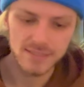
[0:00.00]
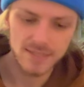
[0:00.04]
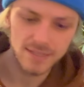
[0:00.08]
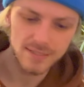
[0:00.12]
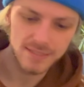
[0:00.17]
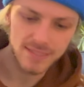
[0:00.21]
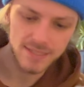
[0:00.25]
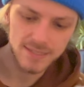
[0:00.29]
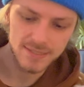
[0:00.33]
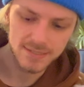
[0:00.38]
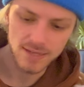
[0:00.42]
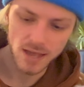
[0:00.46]

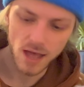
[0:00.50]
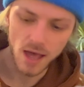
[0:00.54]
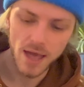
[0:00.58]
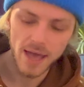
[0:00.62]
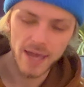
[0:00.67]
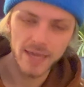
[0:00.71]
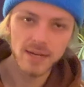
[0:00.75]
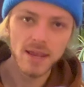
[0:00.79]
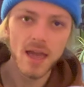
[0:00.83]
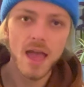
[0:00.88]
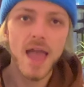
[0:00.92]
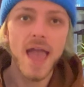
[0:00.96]

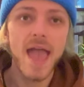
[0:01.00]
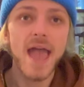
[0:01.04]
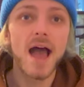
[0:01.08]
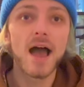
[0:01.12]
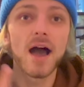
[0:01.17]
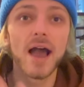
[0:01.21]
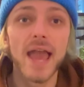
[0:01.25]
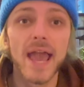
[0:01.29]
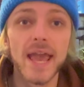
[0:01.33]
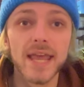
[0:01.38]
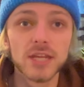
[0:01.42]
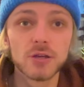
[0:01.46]
design.
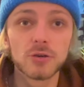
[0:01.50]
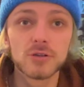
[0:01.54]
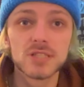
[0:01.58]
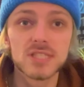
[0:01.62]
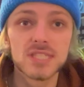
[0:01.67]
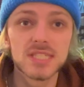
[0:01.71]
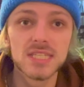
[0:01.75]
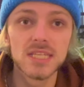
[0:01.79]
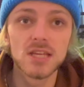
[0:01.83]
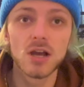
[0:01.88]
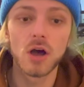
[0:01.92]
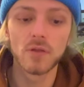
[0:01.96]
And you can
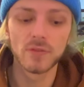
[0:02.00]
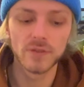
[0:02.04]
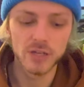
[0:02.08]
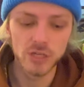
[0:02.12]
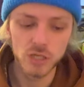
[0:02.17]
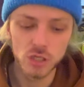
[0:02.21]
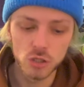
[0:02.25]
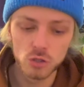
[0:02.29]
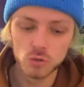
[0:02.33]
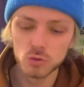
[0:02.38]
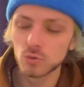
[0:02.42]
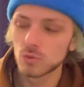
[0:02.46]
see on the
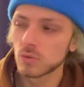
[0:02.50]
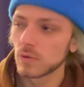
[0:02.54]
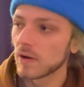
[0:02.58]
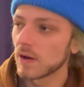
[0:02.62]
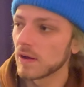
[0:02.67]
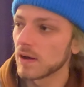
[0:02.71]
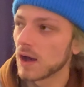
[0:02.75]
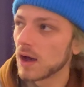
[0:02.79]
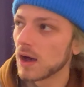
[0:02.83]
new,